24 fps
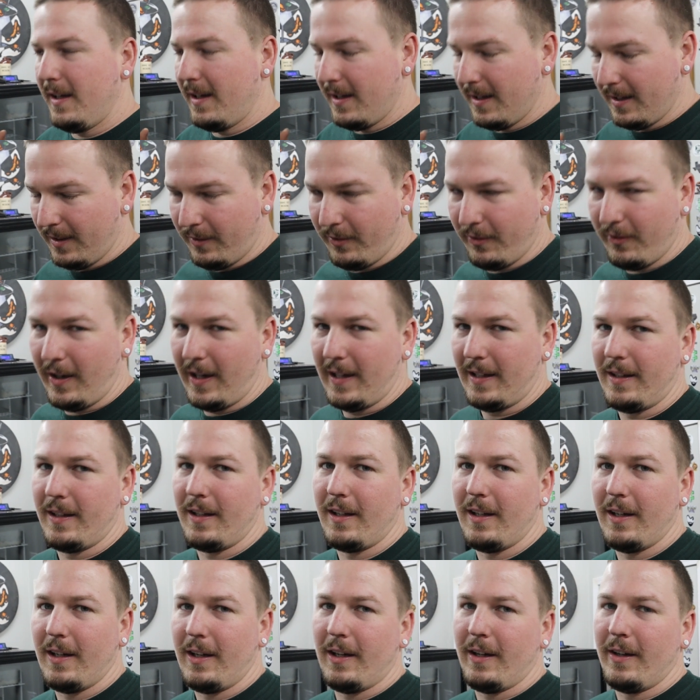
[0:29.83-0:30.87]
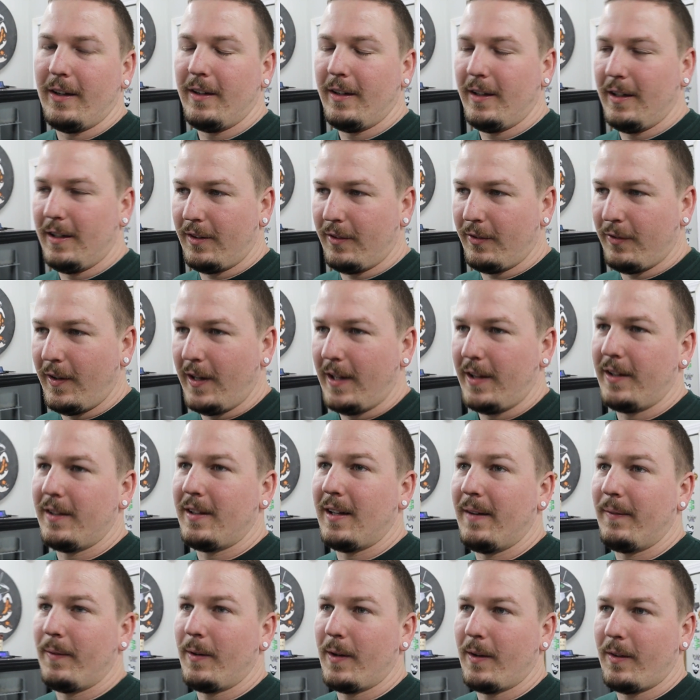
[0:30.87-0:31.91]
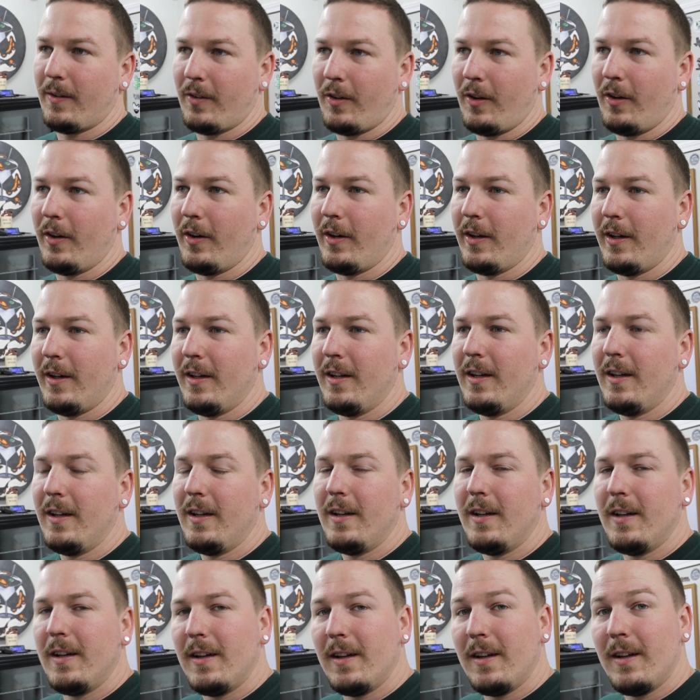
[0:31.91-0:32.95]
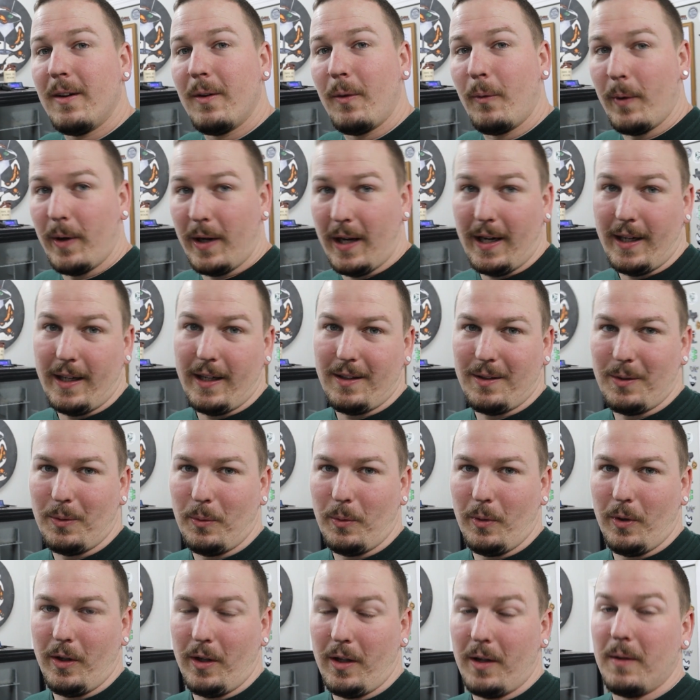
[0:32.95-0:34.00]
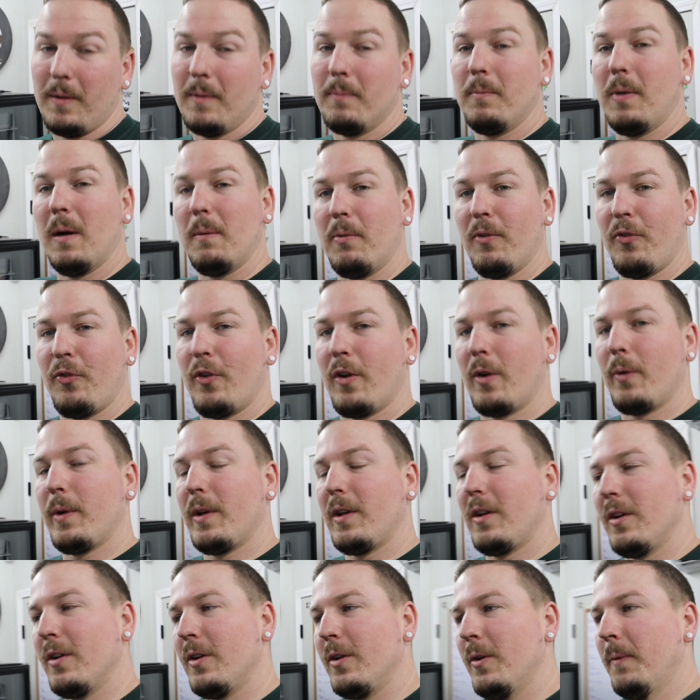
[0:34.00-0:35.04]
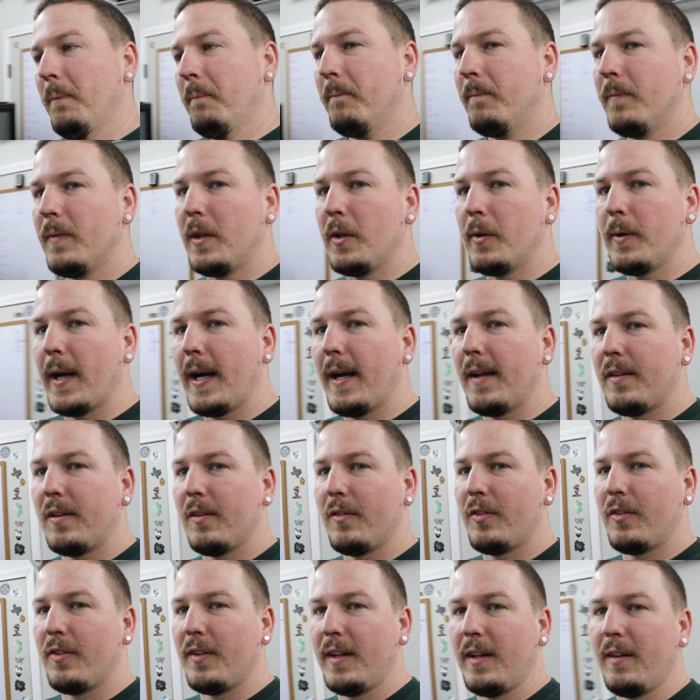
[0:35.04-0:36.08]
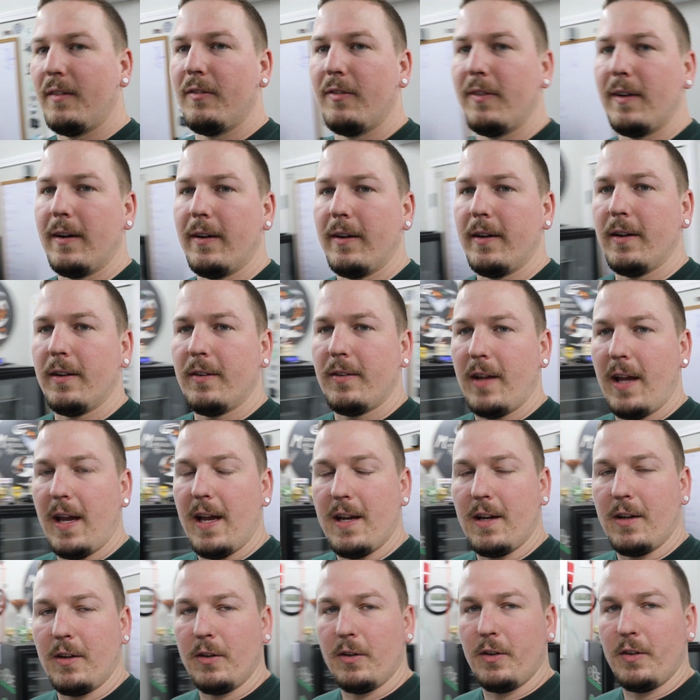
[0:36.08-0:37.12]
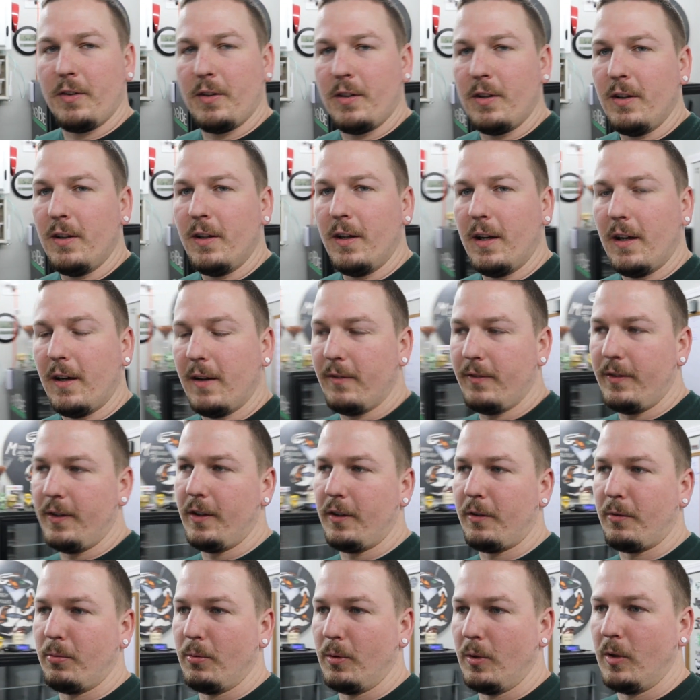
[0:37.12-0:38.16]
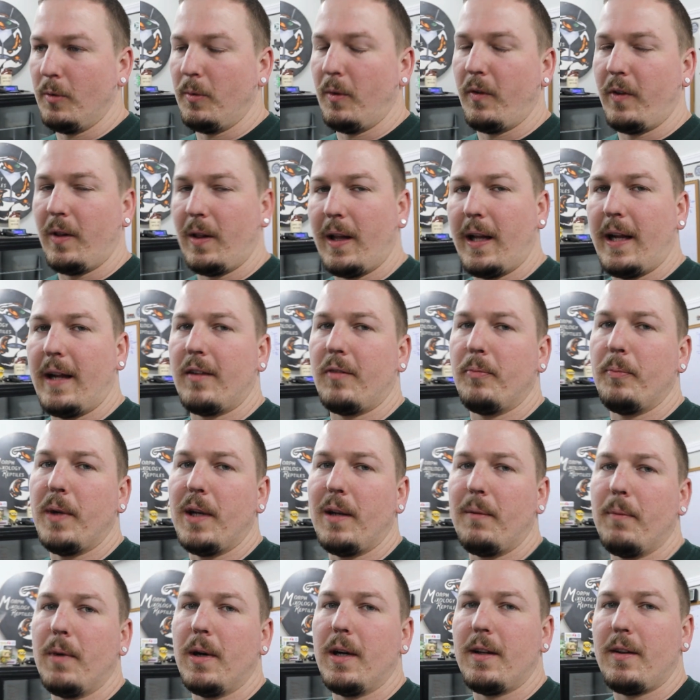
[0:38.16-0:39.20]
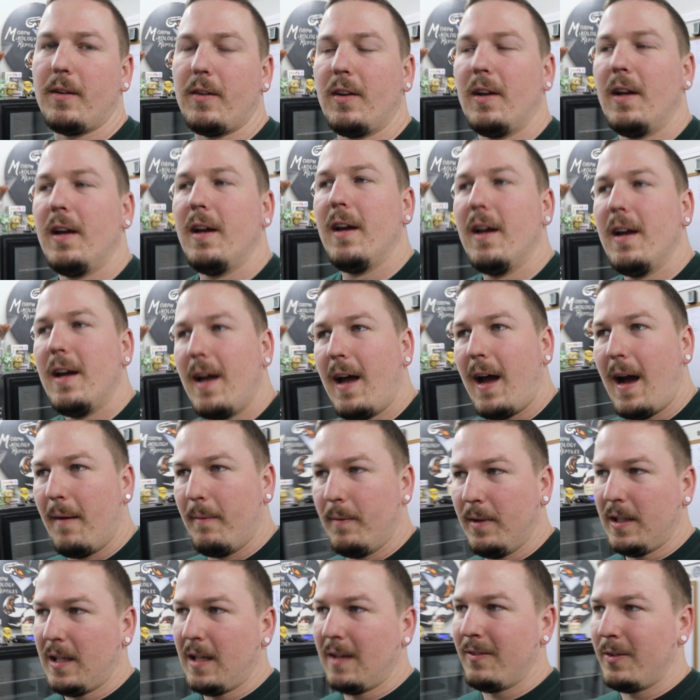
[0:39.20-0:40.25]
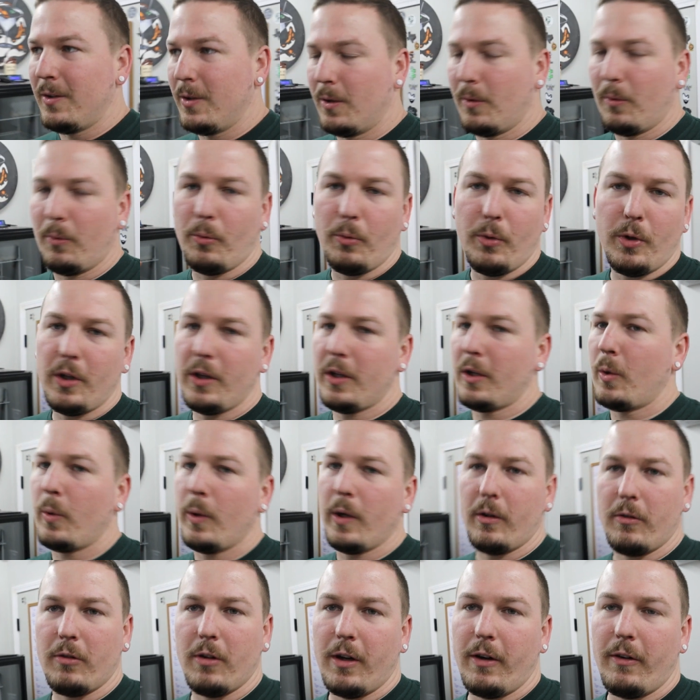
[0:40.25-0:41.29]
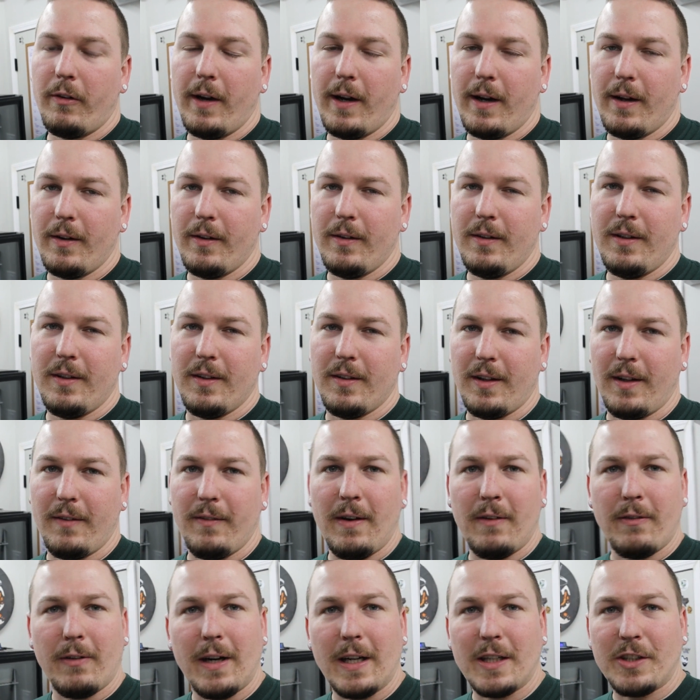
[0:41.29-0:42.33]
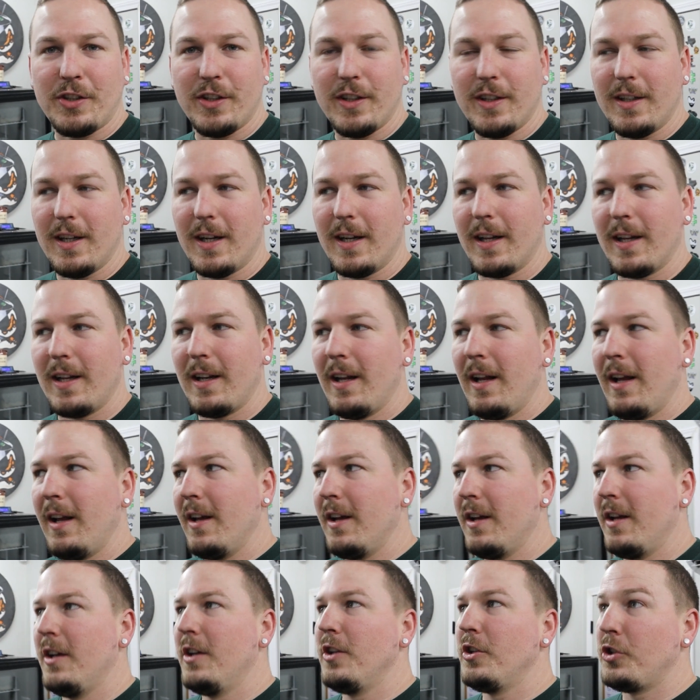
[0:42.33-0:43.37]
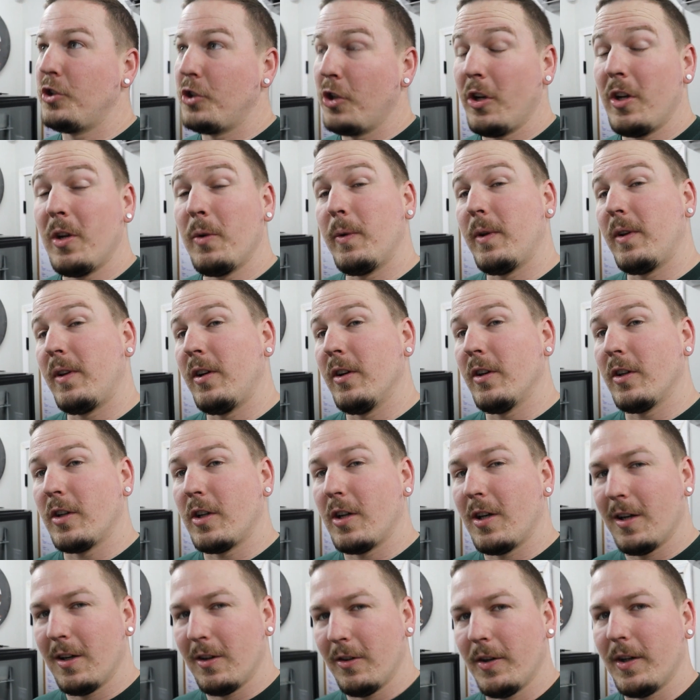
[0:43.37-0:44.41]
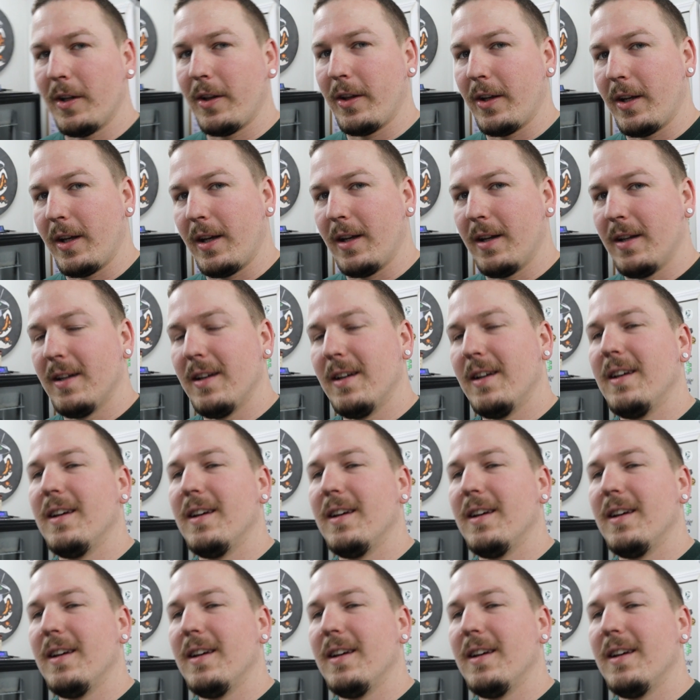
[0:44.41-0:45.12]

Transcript: It's finally here. It's finally time to get started. We got to get to work. But before we do, you guys have seen various angles of this room over the last many months. I'm going to give you a really quick run around since I've never actually done it. Show you what's here currently.